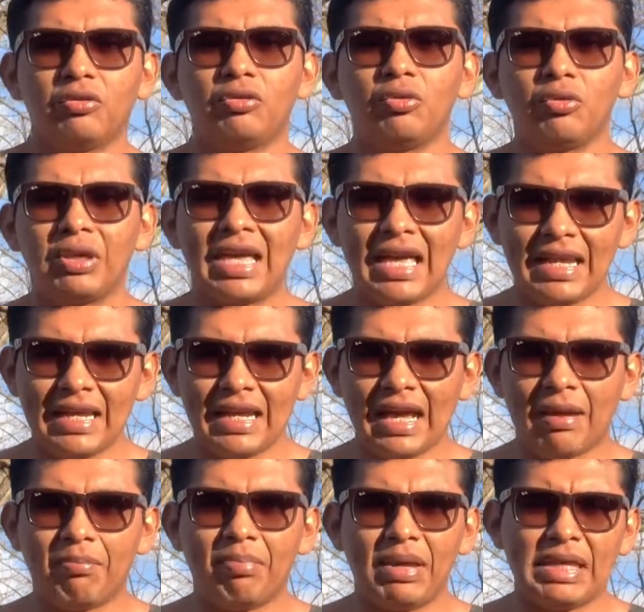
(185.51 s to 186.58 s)
to getting
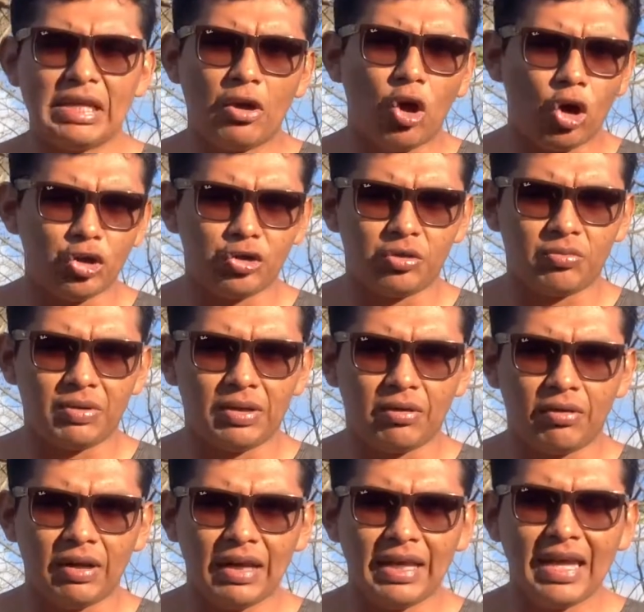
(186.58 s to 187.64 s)
a paying customer,
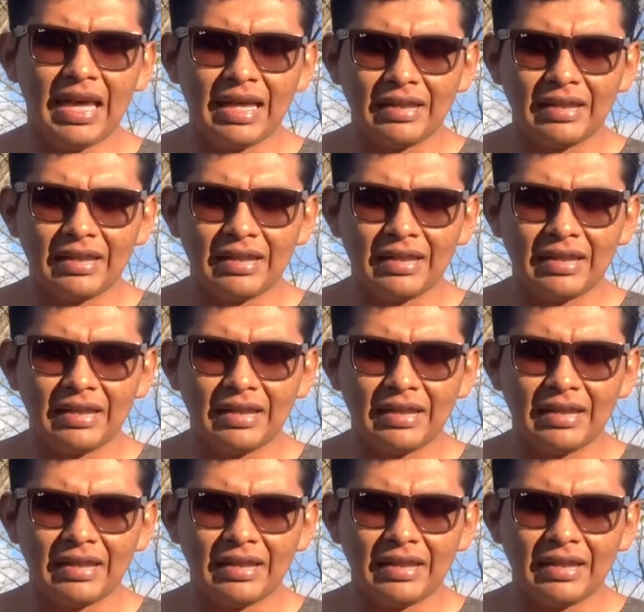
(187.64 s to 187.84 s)
okay?